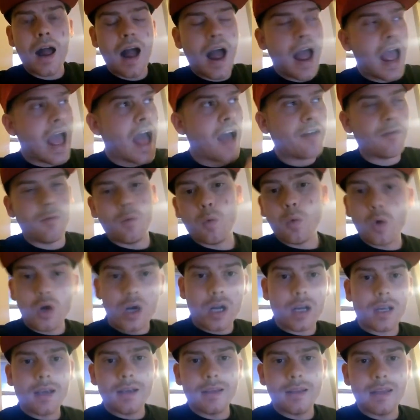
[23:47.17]
I have
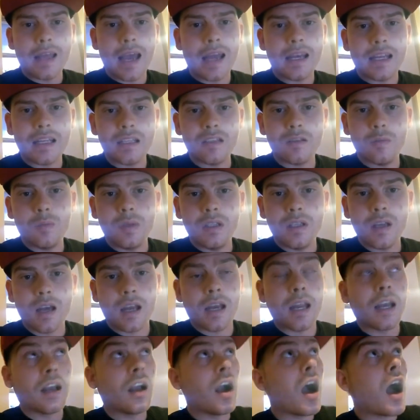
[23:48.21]
work that needs to be
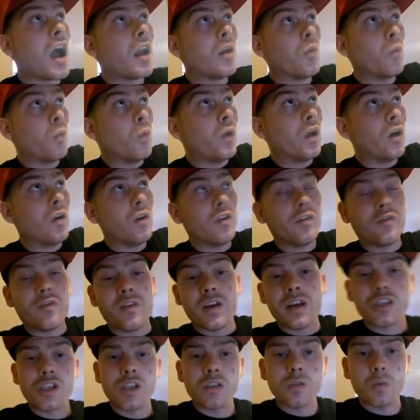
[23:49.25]
done, and God will
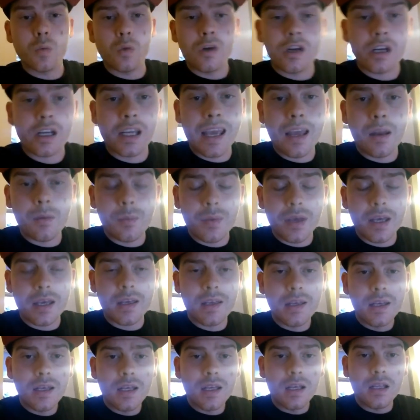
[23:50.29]
finish his work in me. You know
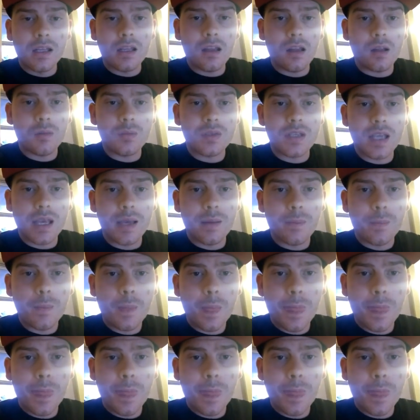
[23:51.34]
what I'm saying?